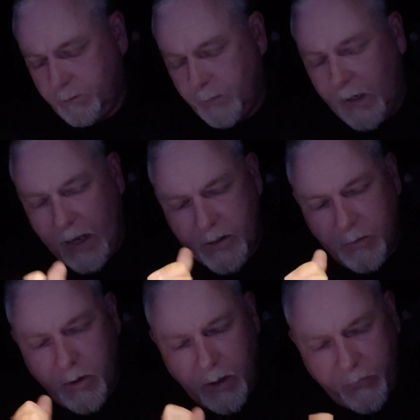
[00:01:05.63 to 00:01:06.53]
But he had some
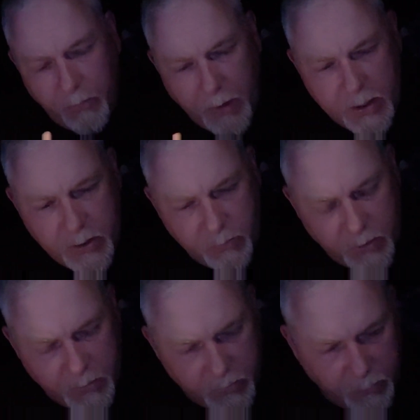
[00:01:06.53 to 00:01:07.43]
good information,
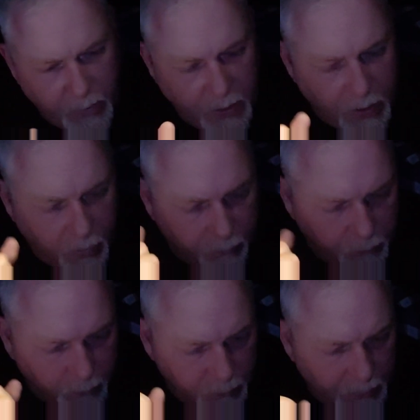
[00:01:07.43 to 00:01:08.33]
which was very
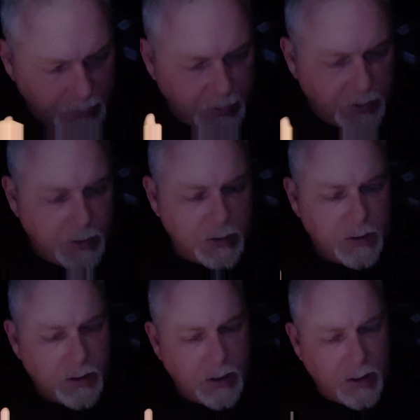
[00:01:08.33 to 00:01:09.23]
helpful.
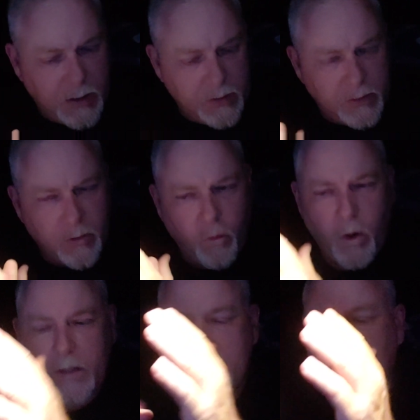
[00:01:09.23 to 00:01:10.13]
The
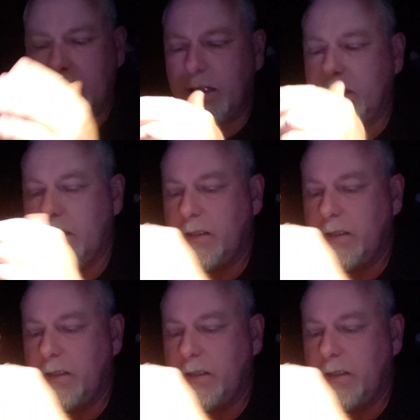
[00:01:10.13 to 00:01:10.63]
one thing,